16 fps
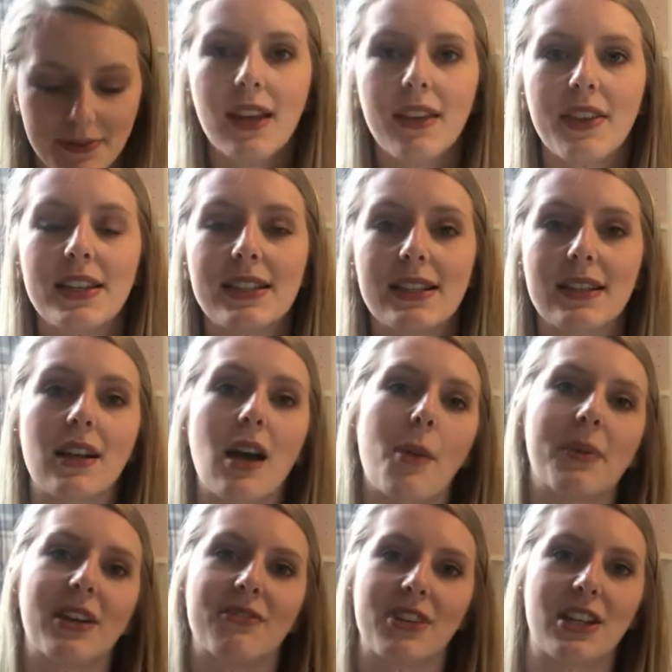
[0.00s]
This is a
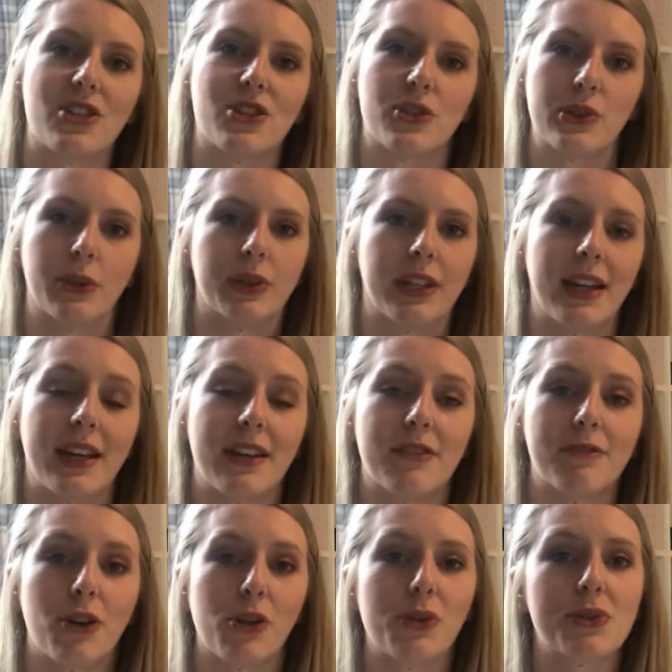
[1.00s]
coming of age story, and it
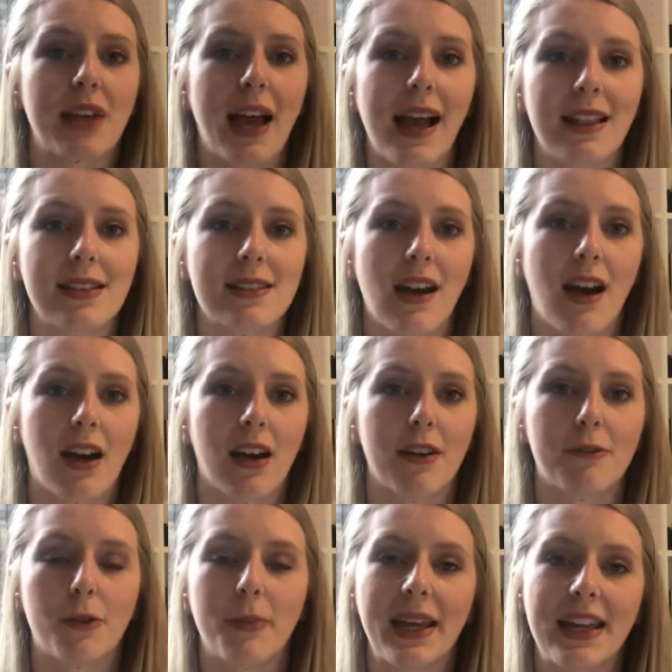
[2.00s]
follows Alice Hart
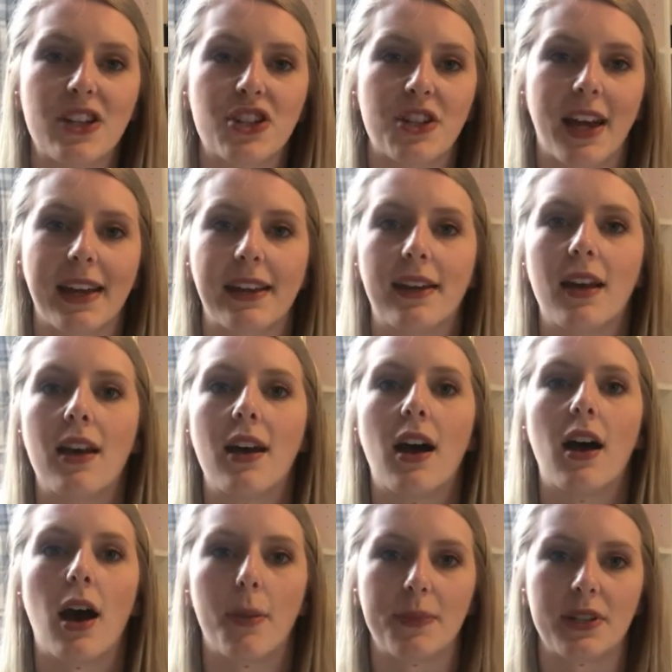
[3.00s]
from age 9
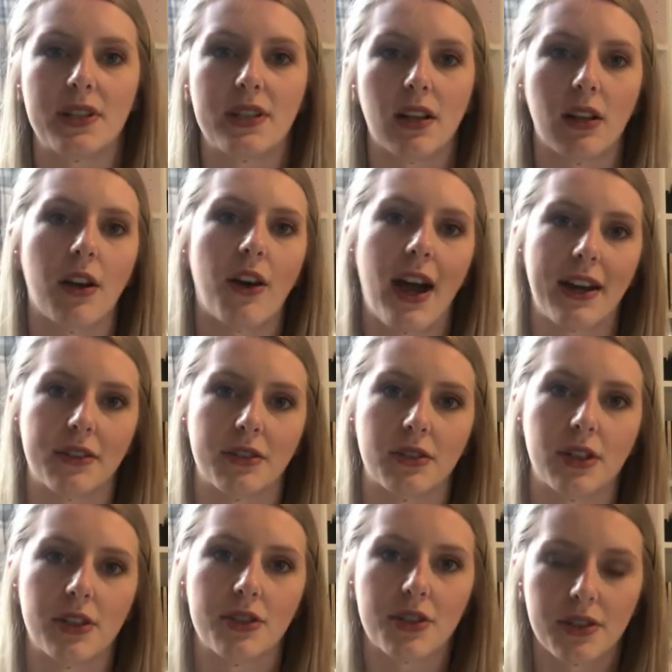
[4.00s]
up until her
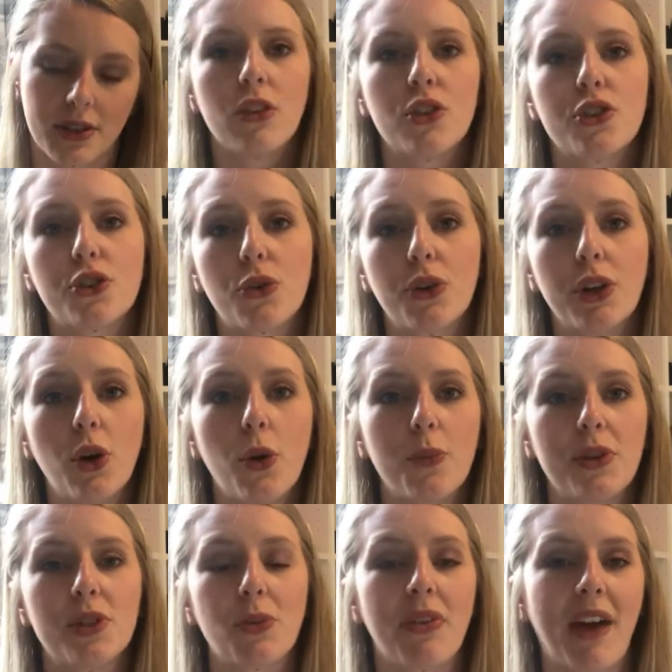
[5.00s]
adulthood. The story
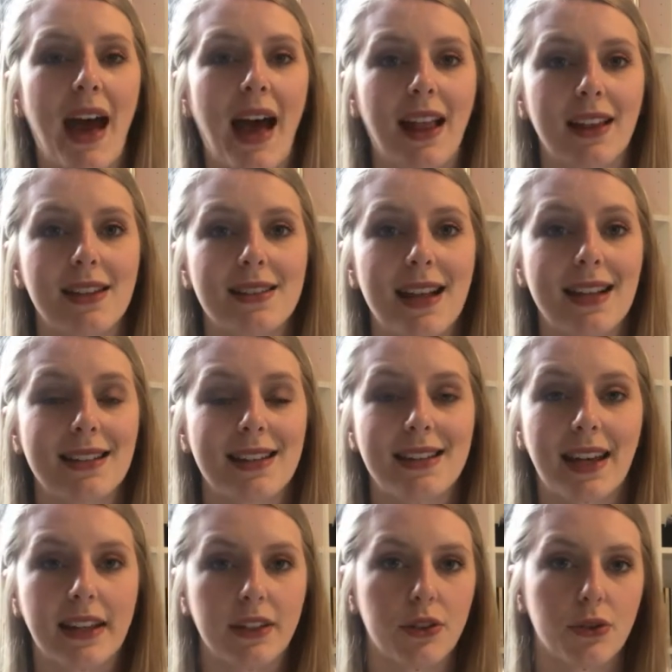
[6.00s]
opens with Alice as a
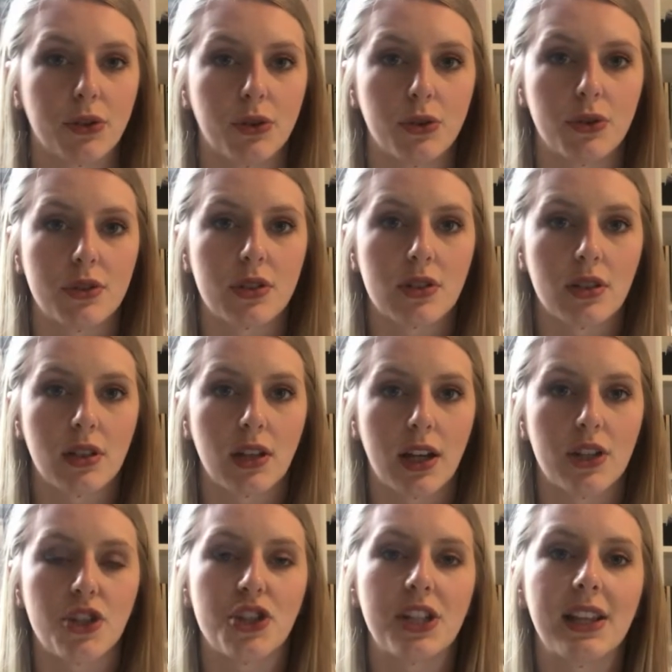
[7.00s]
9-year-old, and
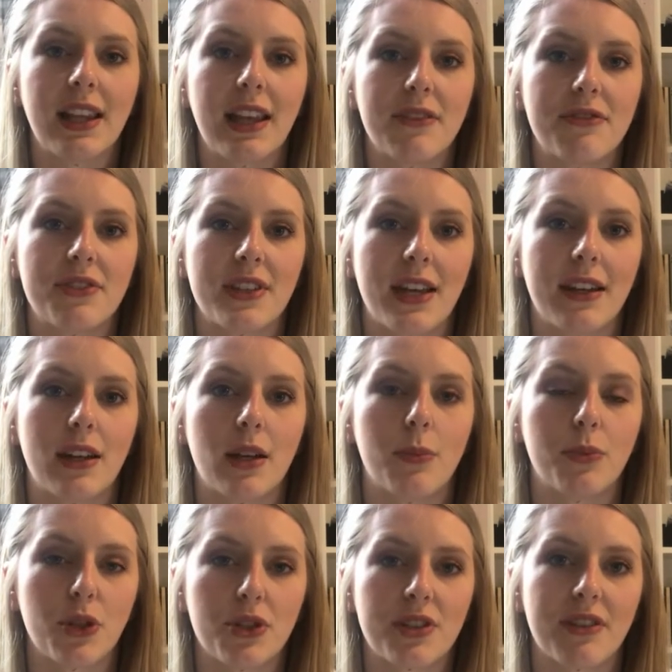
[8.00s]
she lives in an
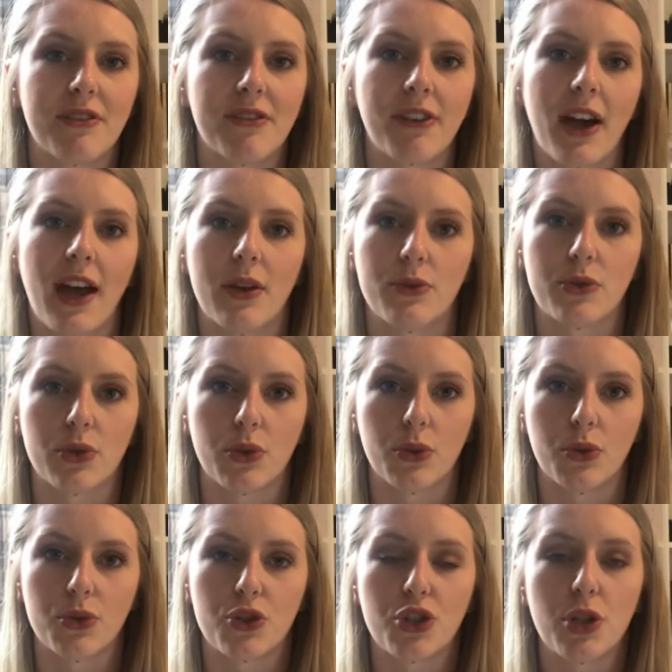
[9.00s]
abusive
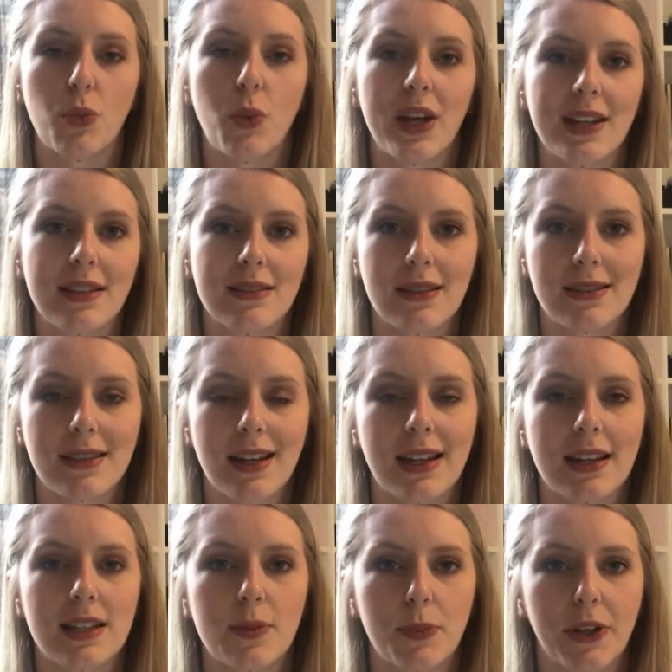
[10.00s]
household. She witnesses and
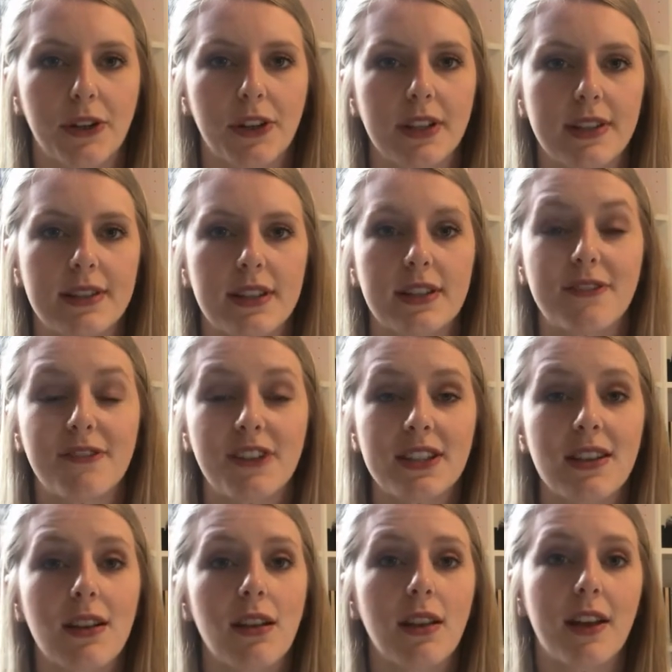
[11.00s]
experiences
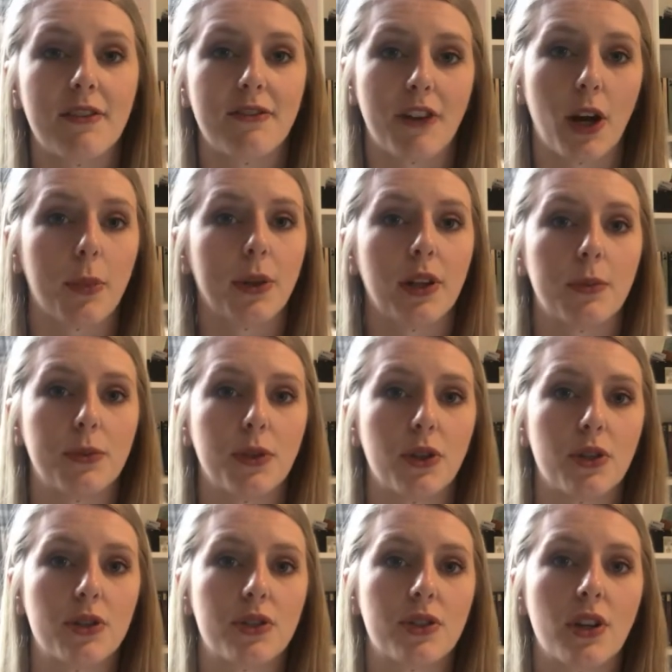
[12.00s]
physical and verbal
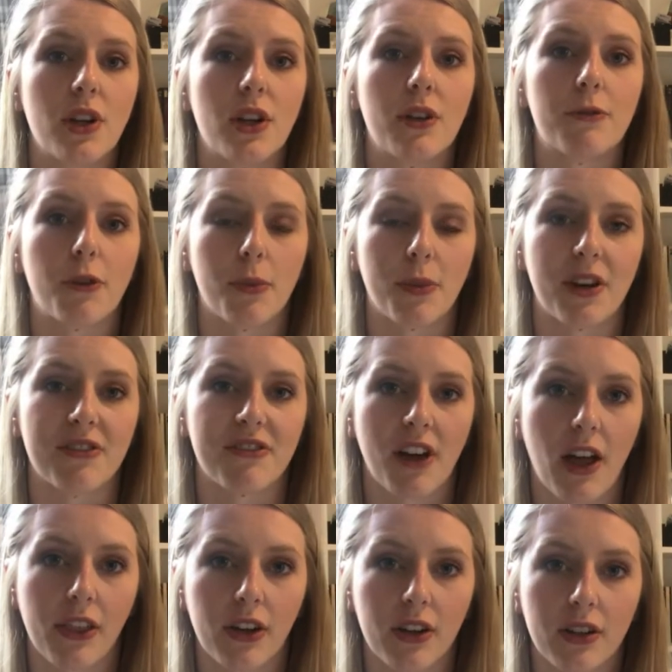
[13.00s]
abuse from her
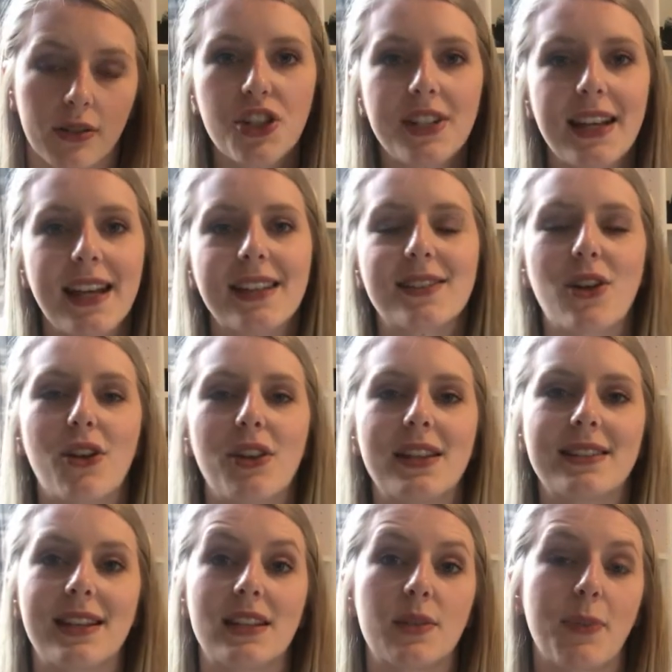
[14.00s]
father. She takes solace
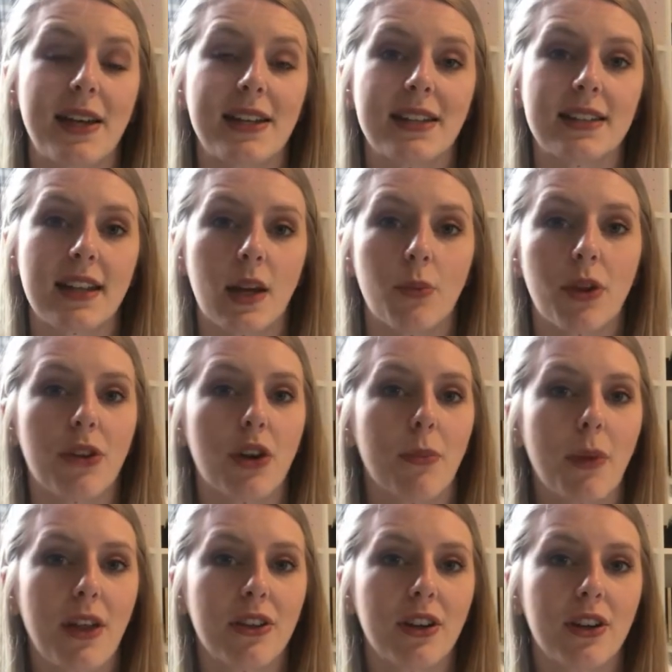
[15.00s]
in spending time with her
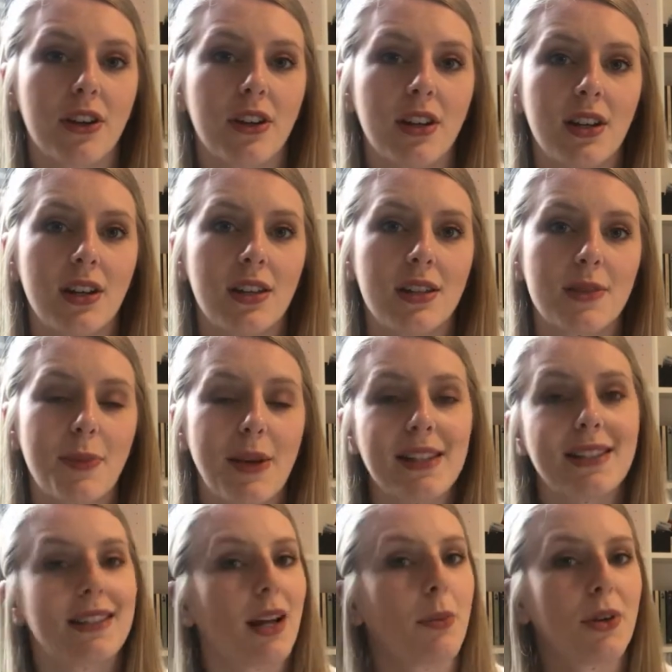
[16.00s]
mother, spending
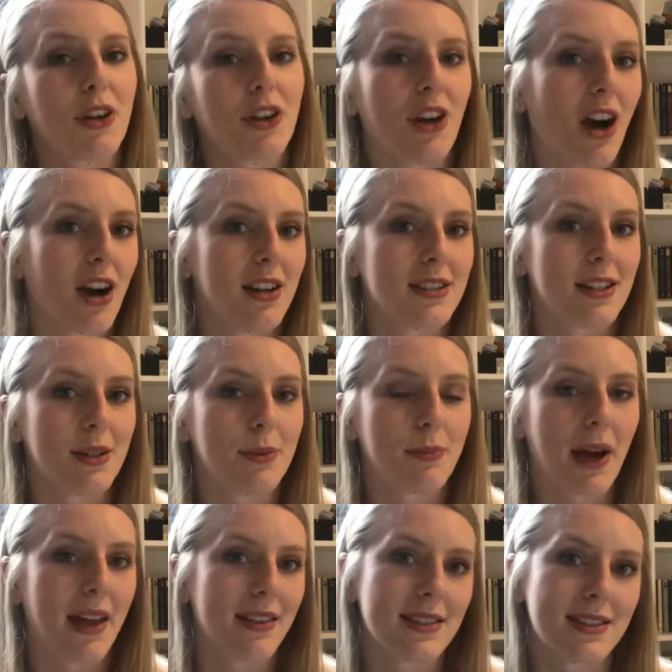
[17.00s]
time in her garden
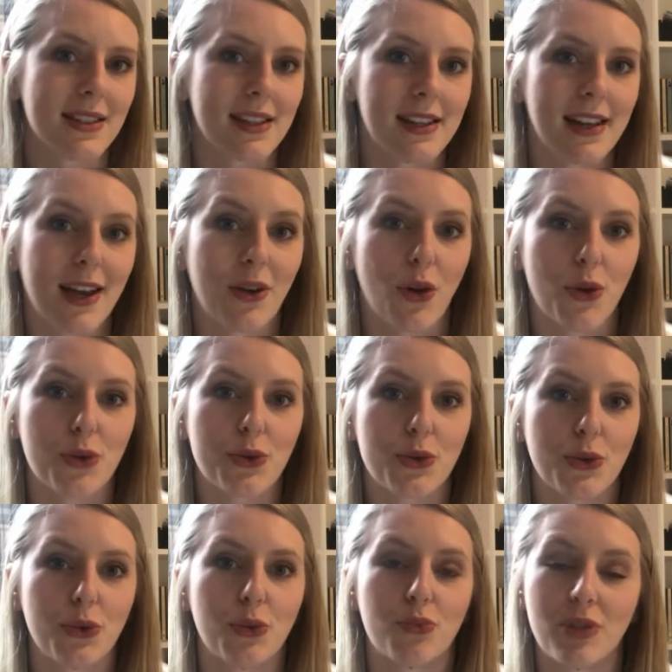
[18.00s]
by the sea, and
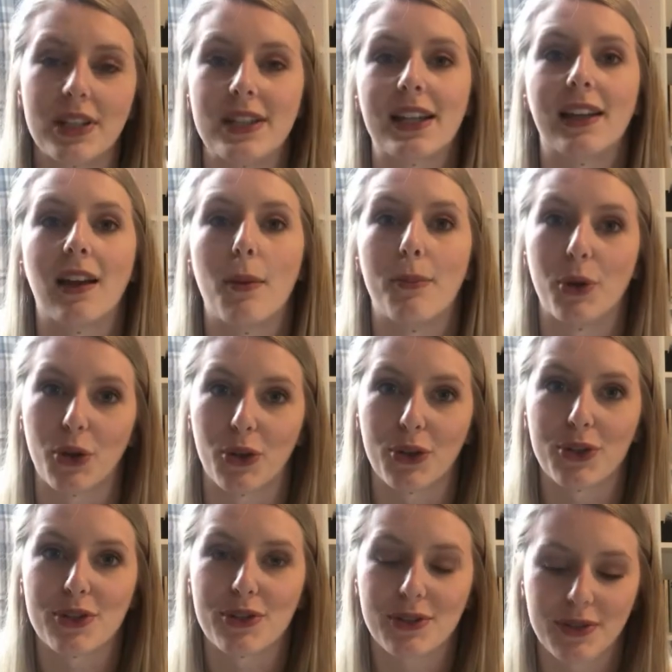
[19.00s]
also reading
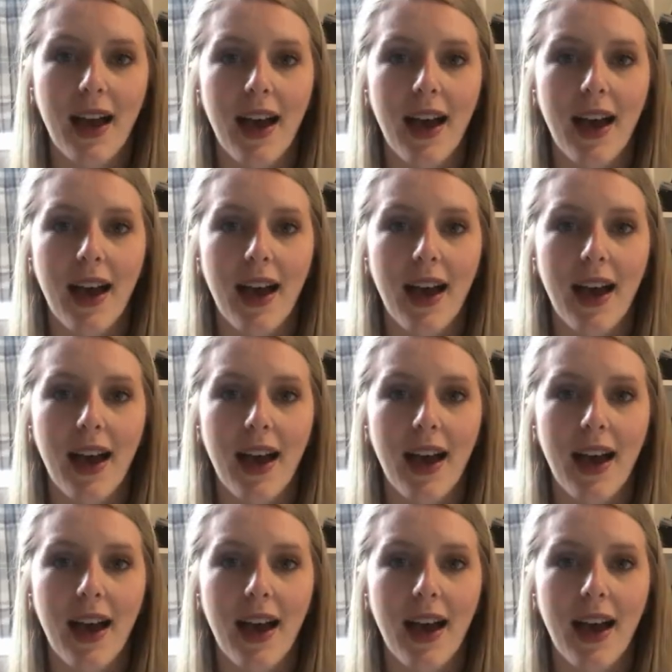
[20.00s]
books.